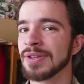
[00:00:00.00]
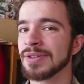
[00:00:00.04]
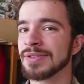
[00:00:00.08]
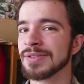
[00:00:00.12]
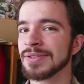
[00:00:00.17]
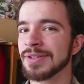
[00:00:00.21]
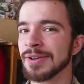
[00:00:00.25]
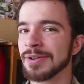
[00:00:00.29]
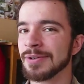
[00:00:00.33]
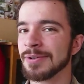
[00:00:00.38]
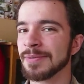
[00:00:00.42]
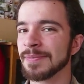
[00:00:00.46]

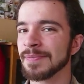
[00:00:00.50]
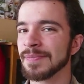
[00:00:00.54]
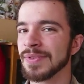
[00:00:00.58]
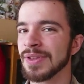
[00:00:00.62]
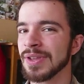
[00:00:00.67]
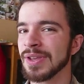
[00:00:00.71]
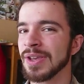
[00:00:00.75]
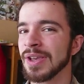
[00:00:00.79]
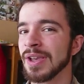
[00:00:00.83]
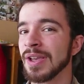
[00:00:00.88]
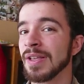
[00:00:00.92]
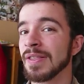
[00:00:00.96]
So,
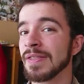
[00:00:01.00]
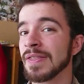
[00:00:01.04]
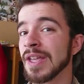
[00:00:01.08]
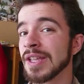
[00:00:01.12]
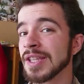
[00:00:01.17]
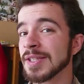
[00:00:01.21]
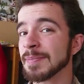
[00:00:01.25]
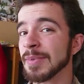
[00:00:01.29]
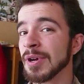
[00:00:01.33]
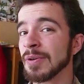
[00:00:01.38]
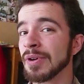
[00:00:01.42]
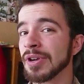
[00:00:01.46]

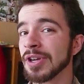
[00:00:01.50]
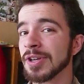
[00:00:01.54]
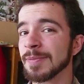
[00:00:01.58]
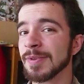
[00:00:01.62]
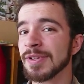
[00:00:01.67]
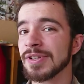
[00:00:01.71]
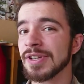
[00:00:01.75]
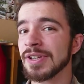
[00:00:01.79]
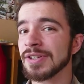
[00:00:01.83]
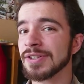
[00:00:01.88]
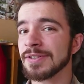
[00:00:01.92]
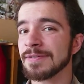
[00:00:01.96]
that's my
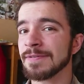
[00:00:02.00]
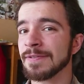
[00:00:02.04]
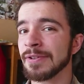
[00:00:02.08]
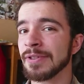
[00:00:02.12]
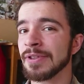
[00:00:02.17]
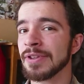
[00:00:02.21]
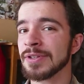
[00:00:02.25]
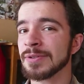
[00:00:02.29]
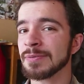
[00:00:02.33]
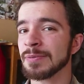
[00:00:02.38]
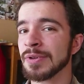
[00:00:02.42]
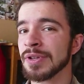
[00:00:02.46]
recommendation for
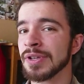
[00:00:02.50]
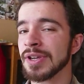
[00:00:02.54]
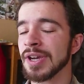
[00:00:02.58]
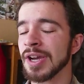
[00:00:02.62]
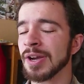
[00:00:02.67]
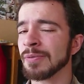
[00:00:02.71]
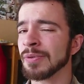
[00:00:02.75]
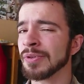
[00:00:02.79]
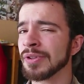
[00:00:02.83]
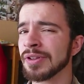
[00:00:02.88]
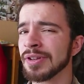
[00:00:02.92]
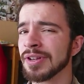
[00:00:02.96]
this week.
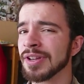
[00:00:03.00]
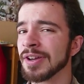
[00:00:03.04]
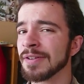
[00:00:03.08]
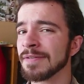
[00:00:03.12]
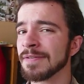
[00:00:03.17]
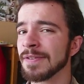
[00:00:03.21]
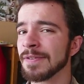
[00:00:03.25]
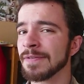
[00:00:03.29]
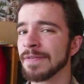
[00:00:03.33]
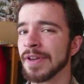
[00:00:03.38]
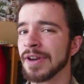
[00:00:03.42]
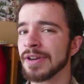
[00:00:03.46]
I really
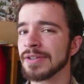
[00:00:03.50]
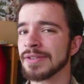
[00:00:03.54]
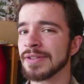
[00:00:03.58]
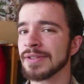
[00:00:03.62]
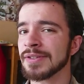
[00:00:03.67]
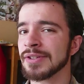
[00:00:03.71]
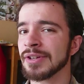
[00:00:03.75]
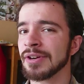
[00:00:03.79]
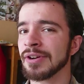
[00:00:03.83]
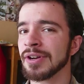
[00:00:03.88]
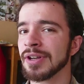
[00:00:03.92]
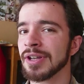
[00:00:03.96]
love the Phantasy
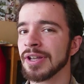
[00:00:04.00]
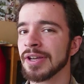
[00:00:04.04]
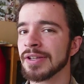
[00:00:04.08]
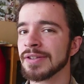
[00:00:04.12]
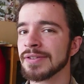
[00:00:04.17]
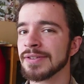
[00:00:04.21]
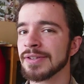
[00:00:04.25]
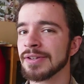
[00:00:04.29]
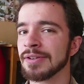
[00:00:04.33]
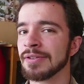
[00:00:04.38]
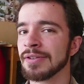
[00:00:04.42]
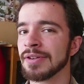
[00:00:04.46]
Star Online
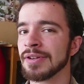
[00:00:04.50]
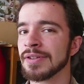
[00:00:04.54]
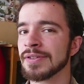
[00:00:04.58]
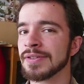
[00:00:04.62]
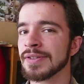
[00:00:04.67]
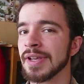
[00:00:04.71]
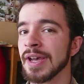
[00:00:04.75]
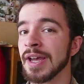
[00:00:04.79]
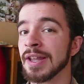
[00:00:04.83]
series.